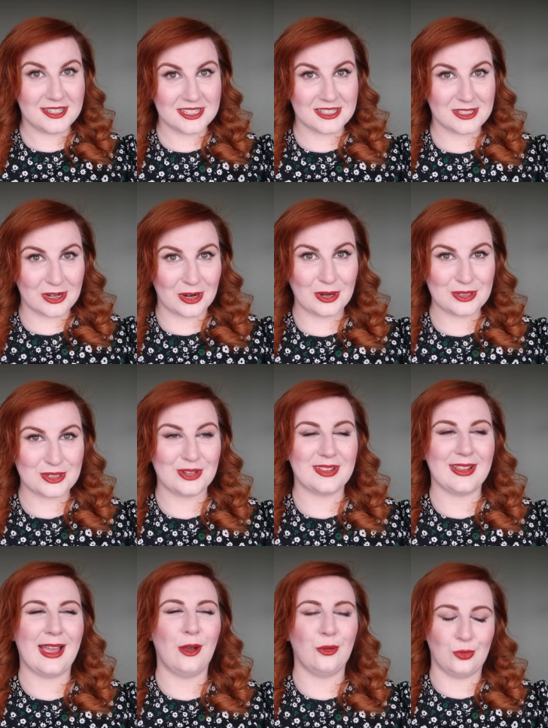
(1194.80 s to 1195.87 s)
to start doing
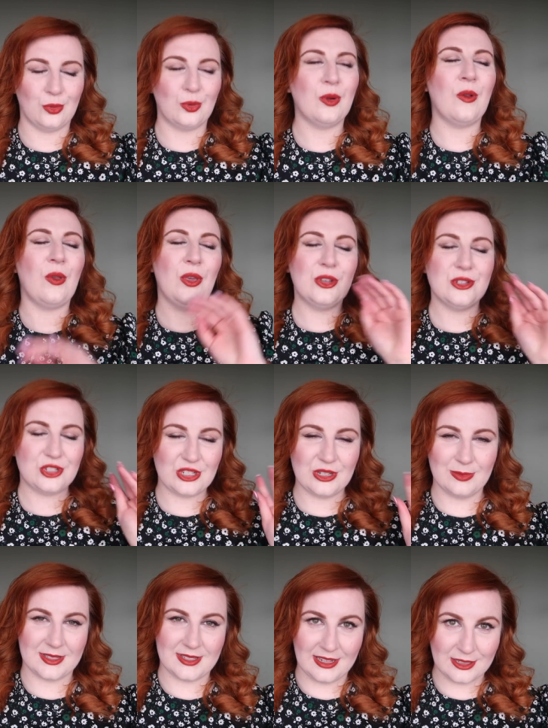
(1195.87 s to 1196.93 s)
that, although she
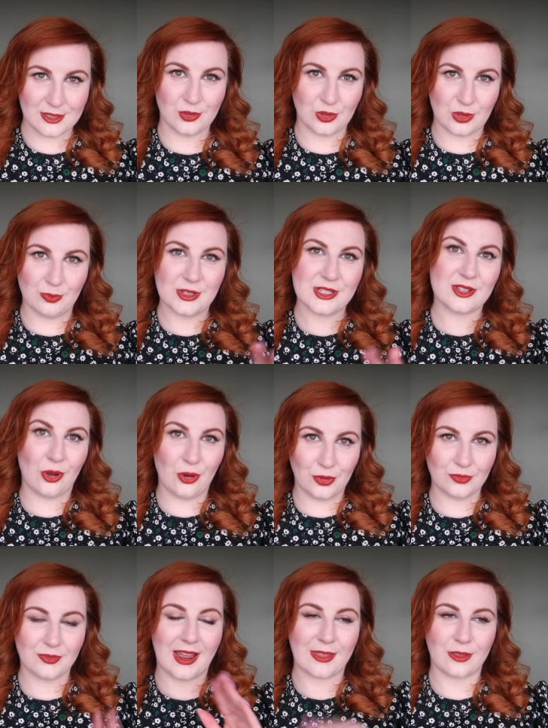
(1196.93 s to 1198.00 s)
was saying soak them with
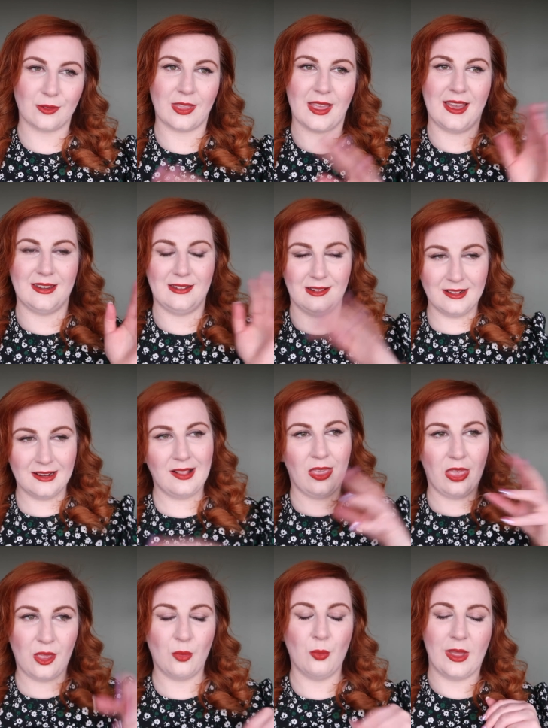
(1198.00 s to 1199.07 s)
salt rather than
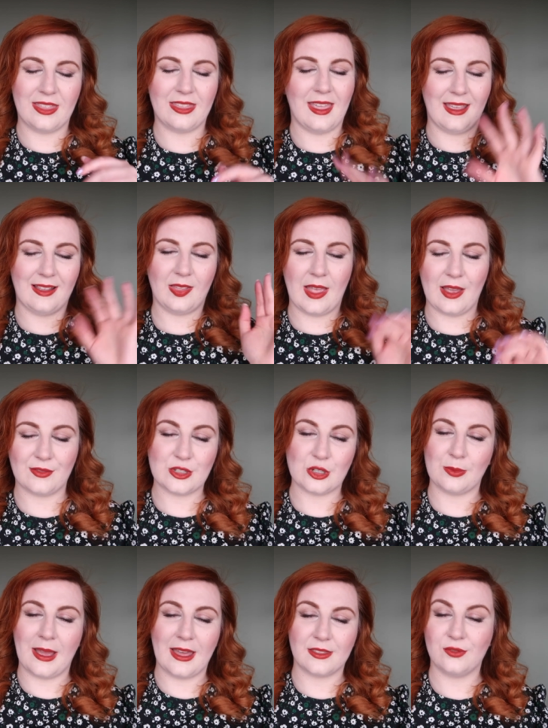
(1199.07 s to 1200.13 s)
with uh, lavender
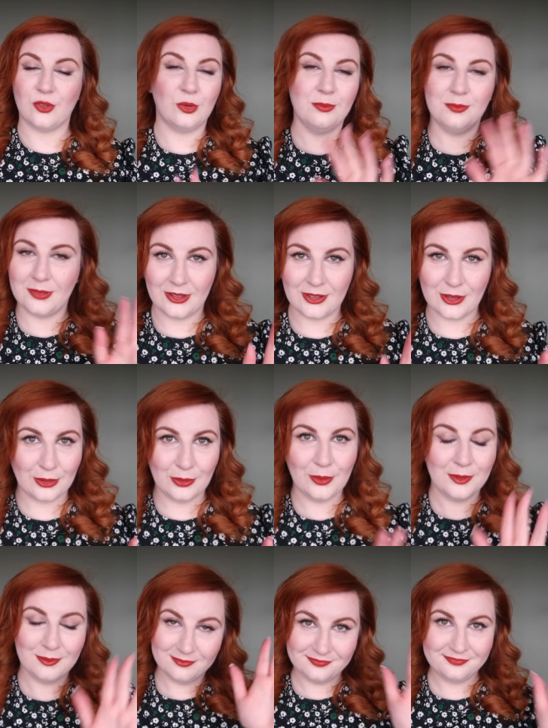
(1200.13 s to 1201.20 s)
bath foam. But you
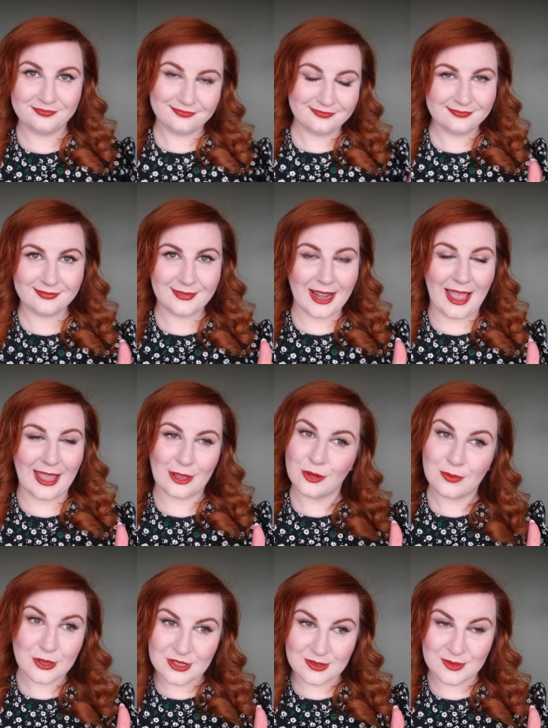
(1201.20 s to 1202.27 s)
know, I
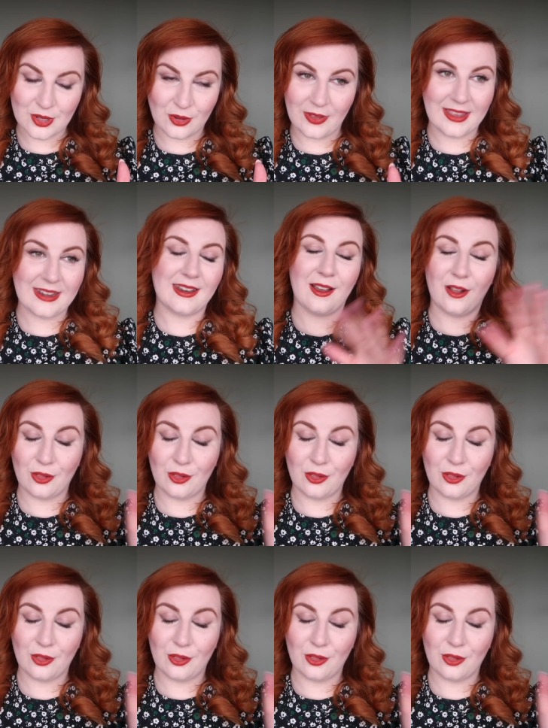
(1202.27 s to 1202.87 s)
could put some salt in